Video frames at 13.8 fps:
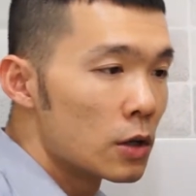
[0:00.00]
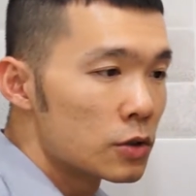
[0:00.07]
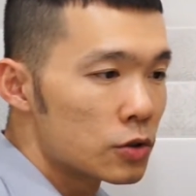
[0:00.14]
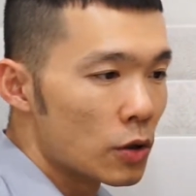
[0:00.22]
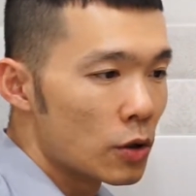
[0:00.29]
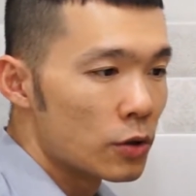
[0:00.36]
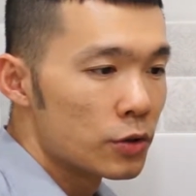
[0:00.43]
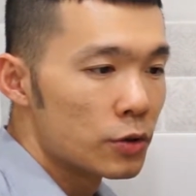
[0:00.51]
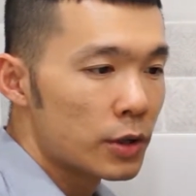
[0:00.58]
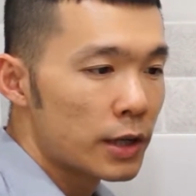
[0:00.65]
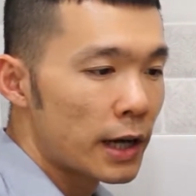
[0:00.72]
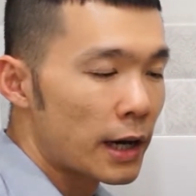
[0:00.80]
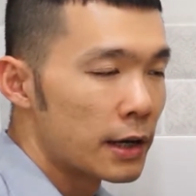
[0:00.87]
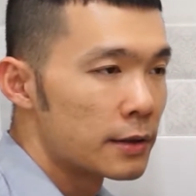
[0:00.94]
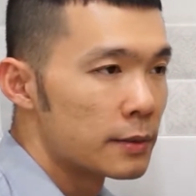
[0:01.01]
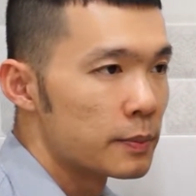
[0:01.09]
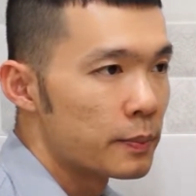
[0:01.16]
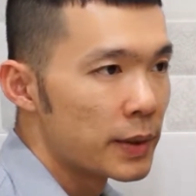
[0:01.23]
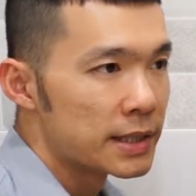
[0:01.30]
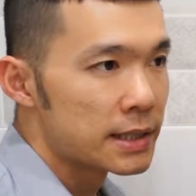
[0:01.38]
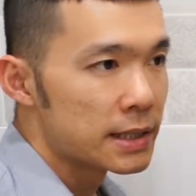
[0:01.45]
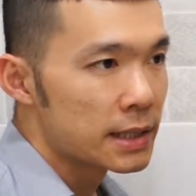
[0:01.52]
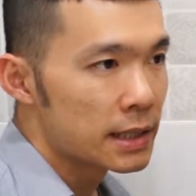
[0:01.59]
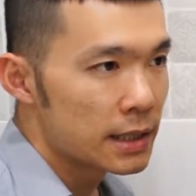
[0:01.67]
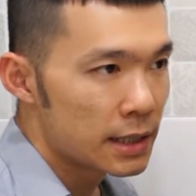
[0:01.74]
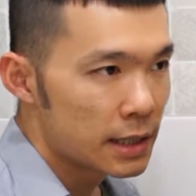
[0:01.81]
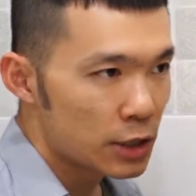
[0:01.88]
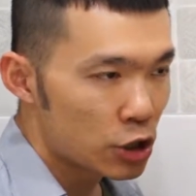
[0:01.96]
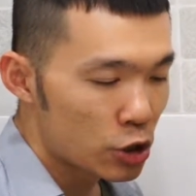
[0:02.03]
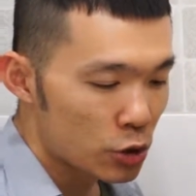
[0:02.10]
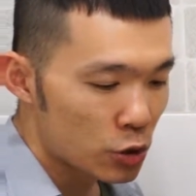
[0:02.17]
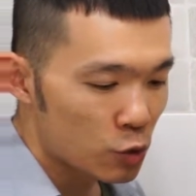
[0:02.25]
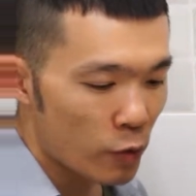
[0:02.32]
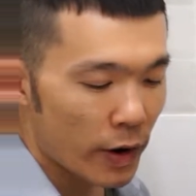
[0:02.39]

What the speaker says: So you can basically choose